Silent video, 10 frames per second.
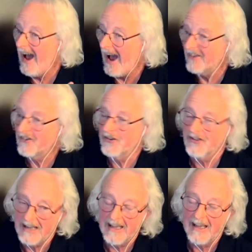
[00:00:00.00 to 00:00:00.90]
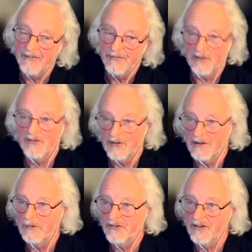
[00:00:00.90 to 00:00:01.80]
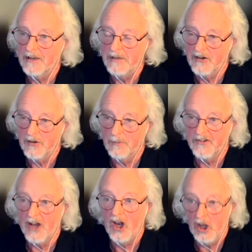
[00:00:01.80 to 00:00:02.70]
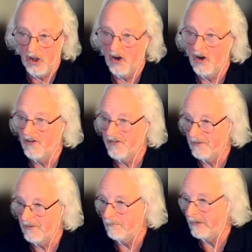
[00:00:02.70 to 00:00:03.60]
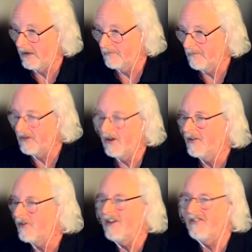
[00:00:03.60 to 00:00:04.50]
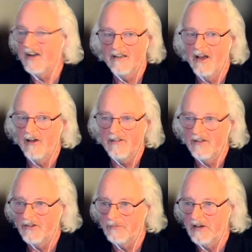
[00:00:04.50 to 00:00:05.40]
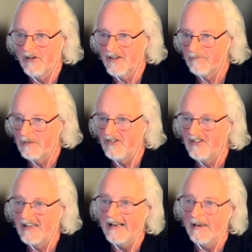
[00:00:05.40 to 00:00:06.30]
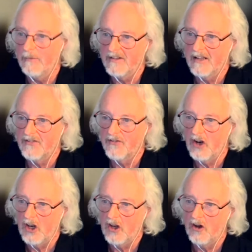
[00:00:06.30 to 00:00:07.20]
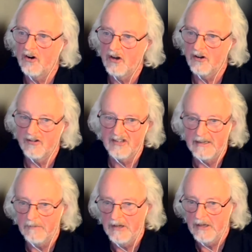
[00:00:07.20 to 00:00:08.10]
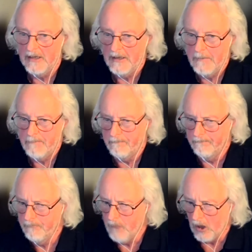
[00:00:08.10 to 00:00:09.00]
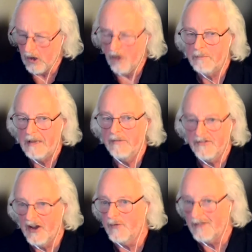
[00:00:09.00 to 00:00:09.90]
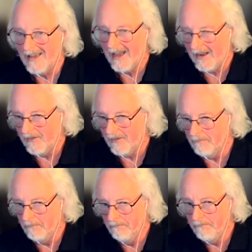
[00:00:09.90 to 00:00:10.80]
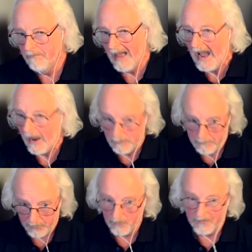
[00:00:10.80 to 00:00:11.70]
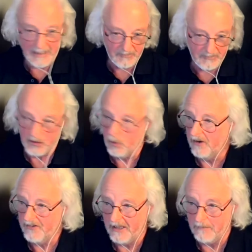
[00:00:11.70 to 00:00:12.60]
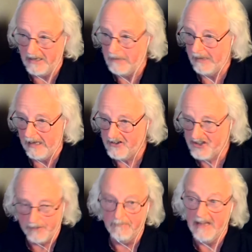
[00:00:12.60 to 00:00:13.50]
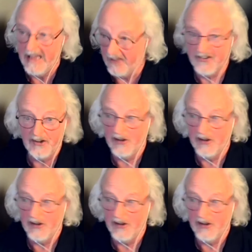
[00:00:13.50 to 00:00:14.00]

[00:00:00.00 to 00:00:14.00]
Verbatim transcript: And suddenly photogrammetry becomes a lot, lot simpler. And, and the reason I know this is because I've been dealing with this for a long, long time. A lot of people don't get how important image quality and manipulation is to the